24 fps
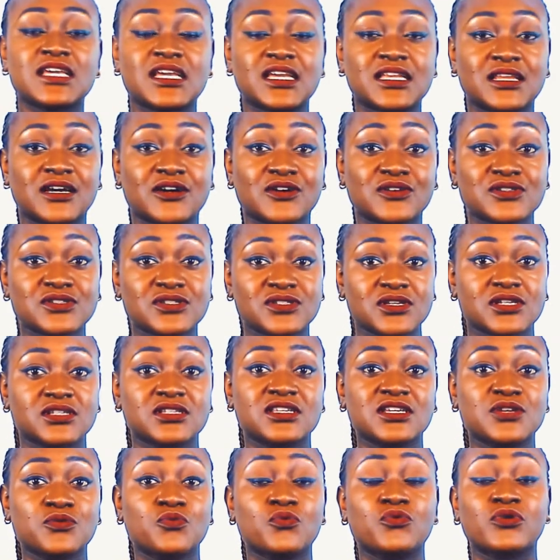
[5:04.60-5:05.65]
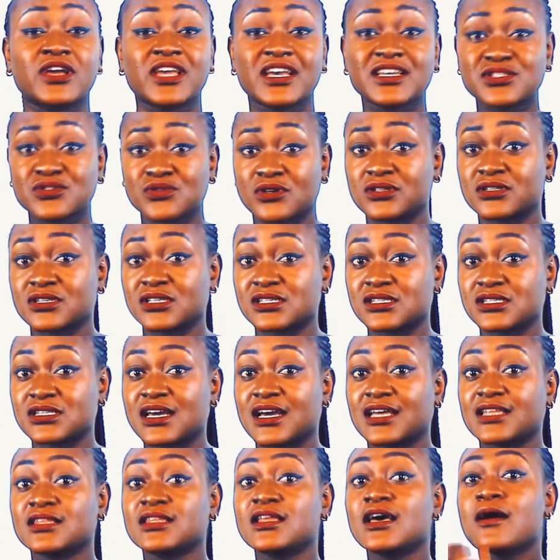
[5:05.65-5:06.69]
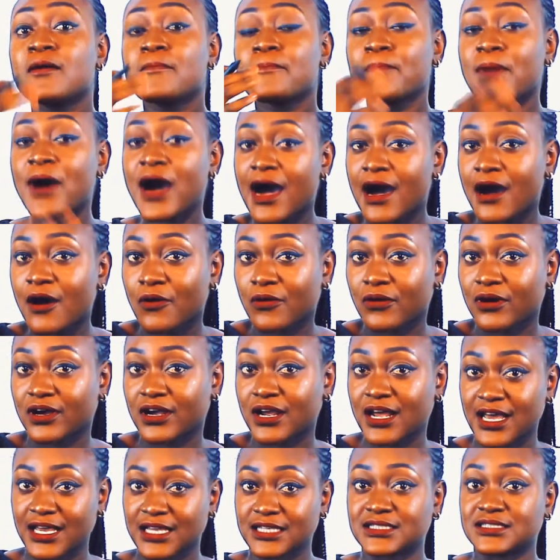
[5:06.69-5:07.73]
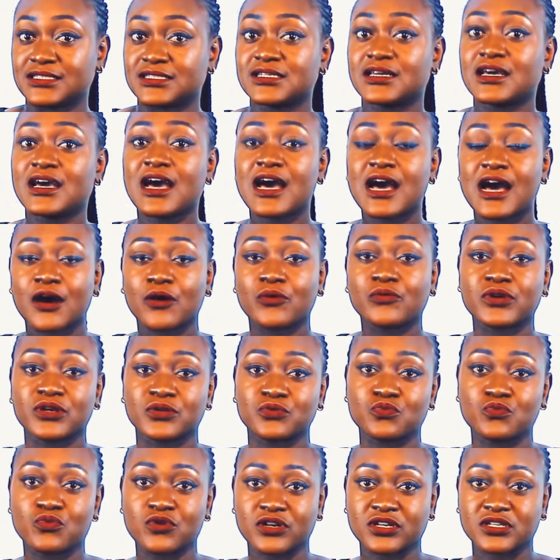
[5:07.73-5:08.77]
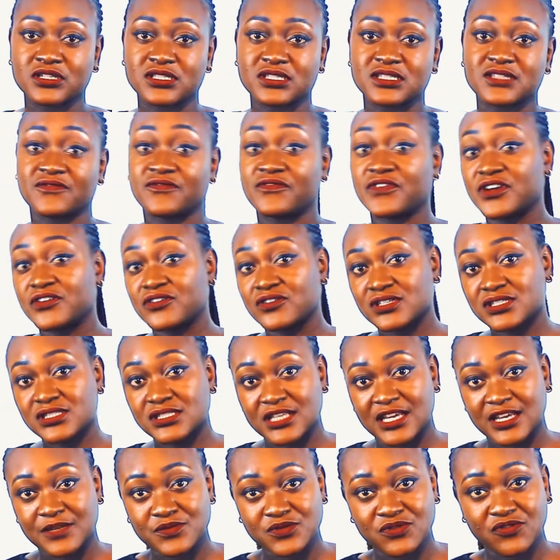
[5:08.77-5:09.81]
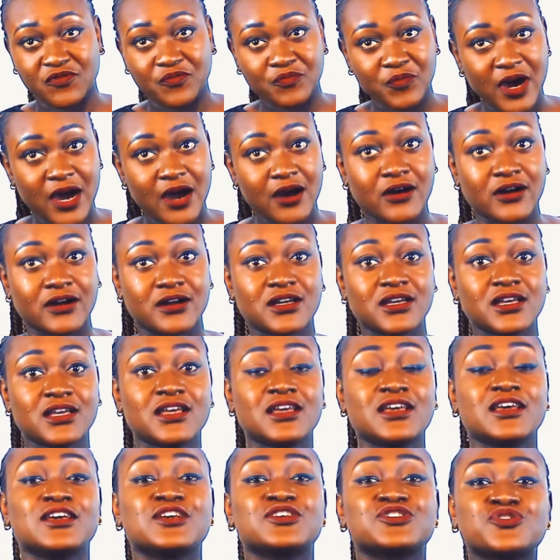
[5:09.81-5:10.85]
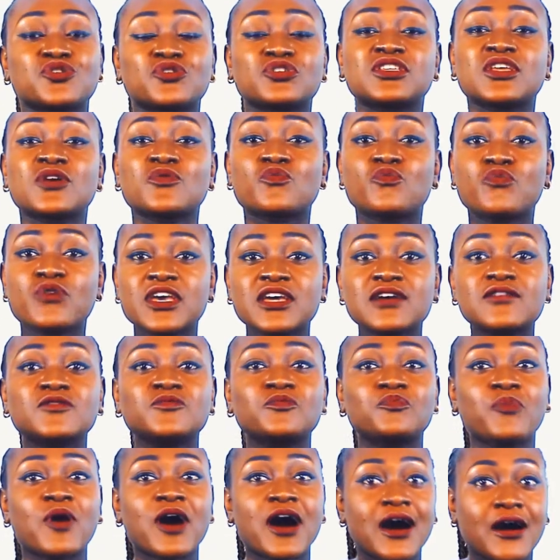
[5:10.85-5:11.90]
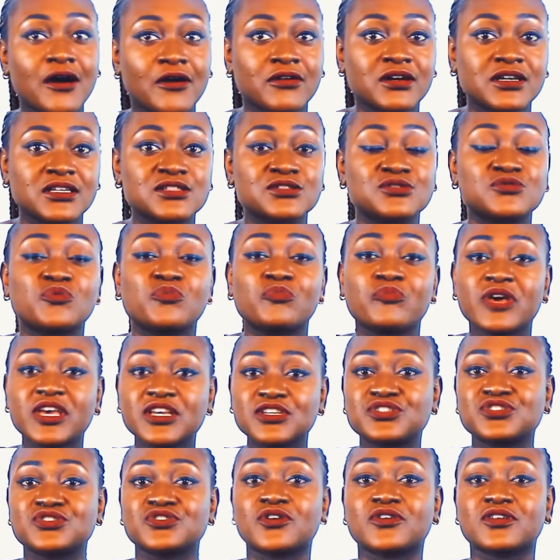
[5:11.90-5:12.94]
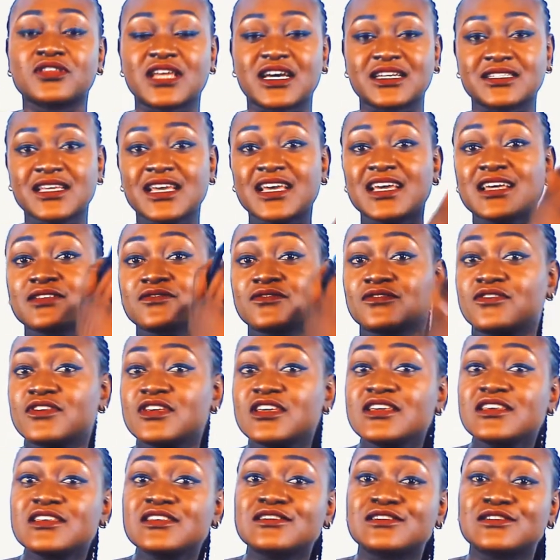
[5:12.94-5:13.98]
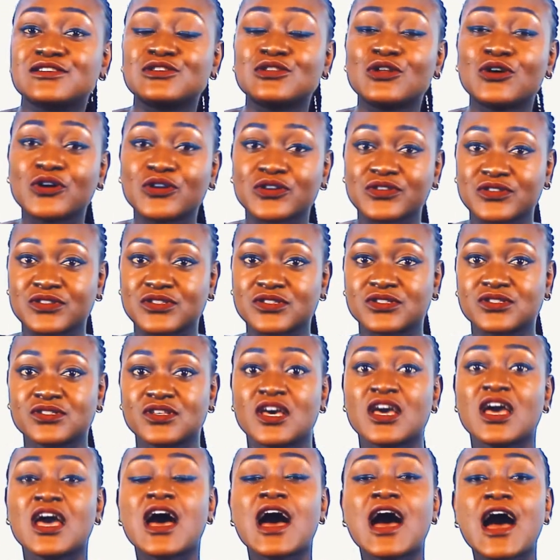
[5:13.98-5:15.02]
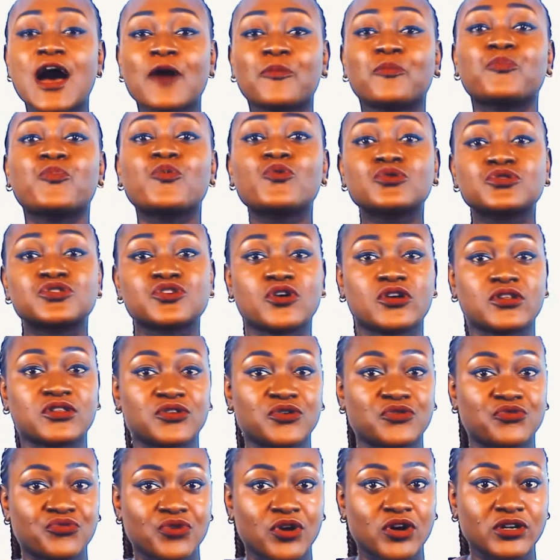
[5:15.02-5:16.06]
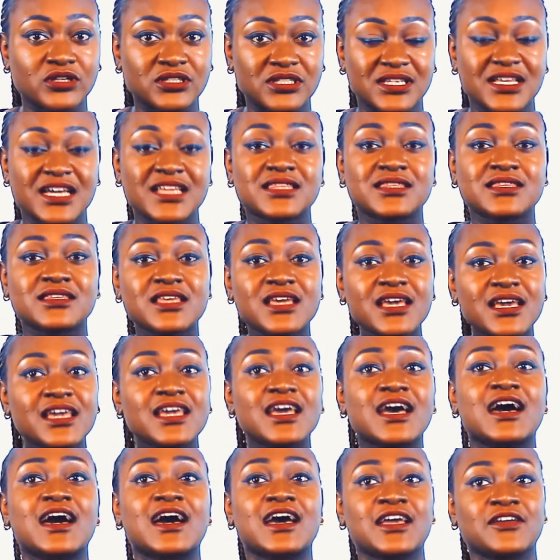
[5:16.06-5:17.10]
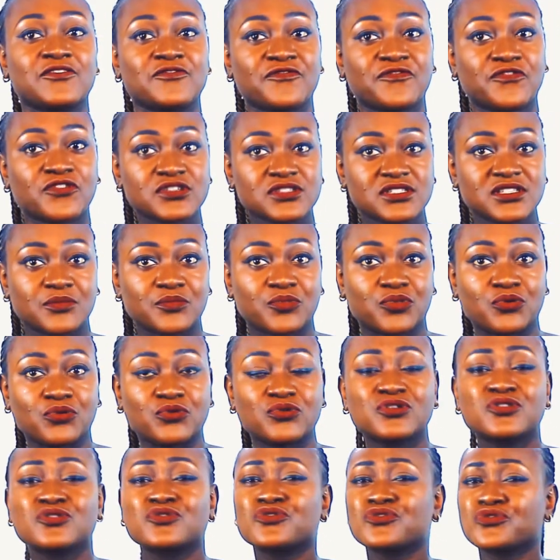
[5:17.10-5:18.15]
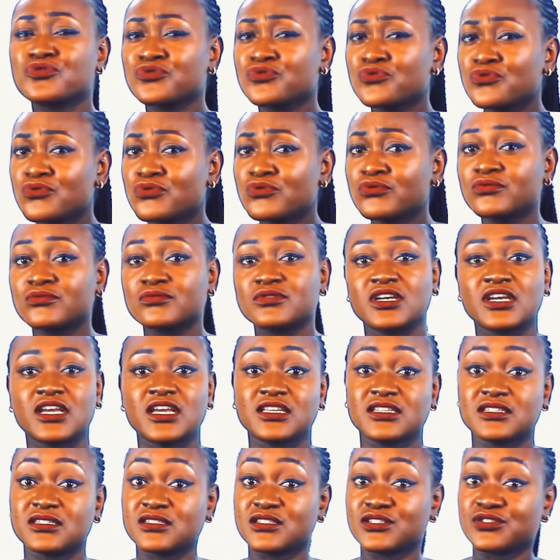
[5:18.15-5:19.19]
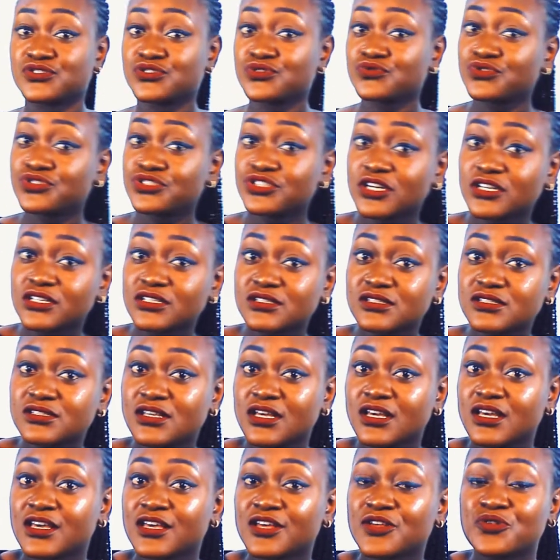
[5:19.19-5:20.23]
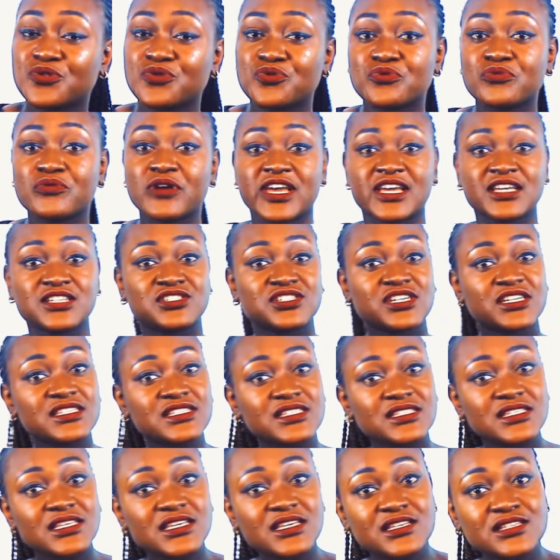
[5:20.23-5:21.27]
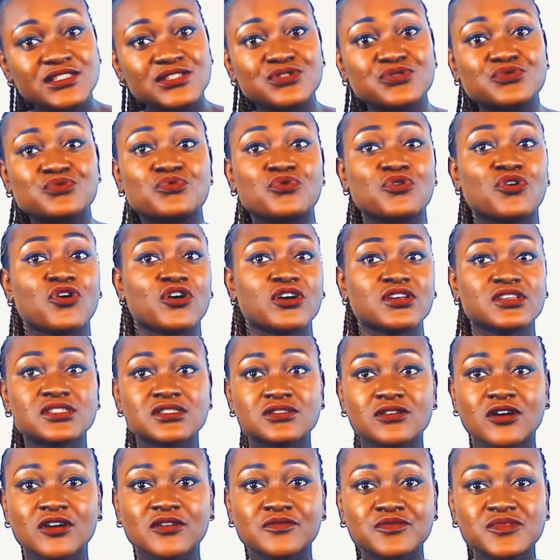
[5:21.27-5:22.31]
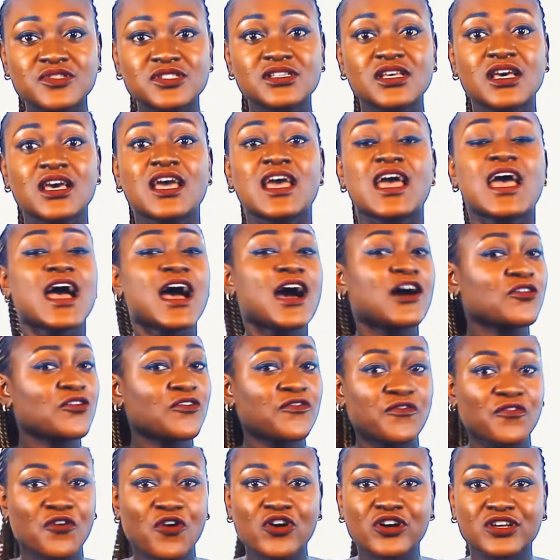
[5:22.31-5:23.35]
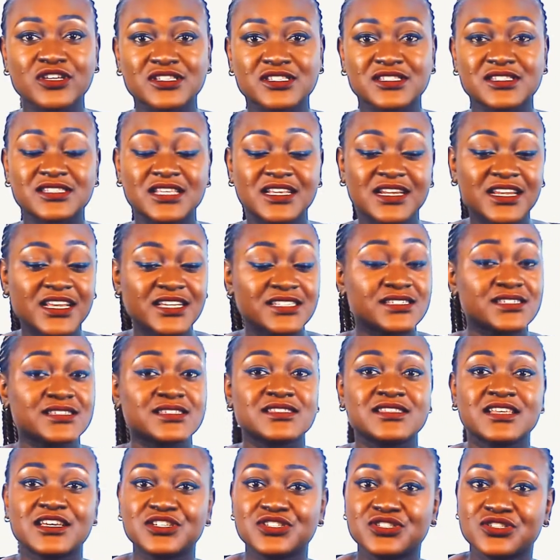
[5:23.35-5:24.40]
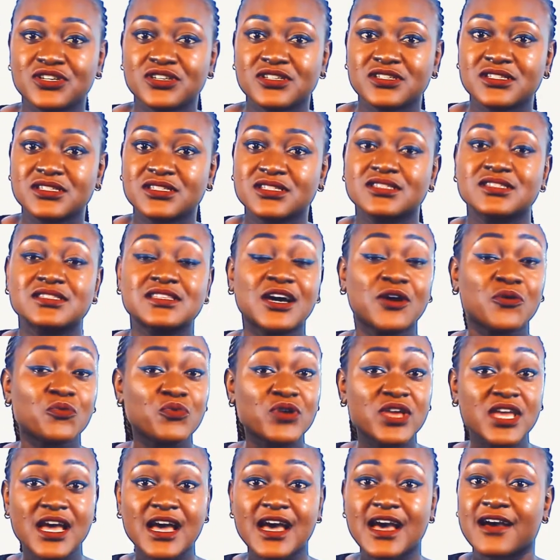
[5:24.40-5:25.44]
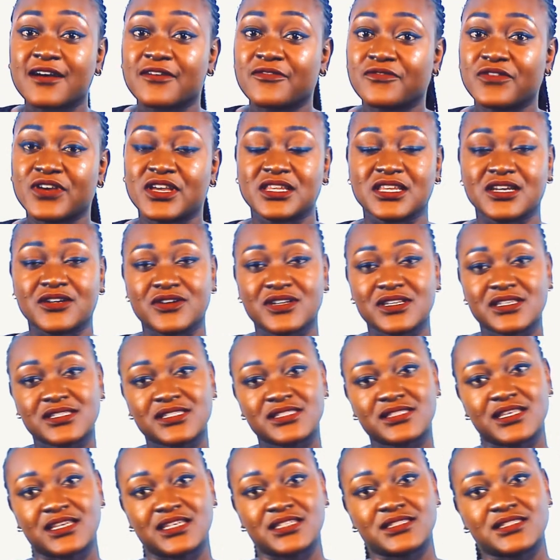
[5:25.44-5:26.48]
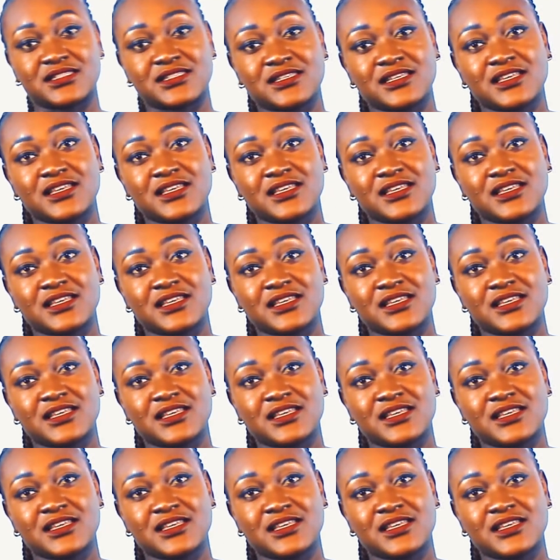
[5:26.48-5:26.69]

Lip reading: in our study, we'll get to understand power and how it works, the various types of power. So they wield powers to make sure that these laws are put on the run, that they are enforceable through institutions, through agencies, through customs, and of course the legislations that we have in our state.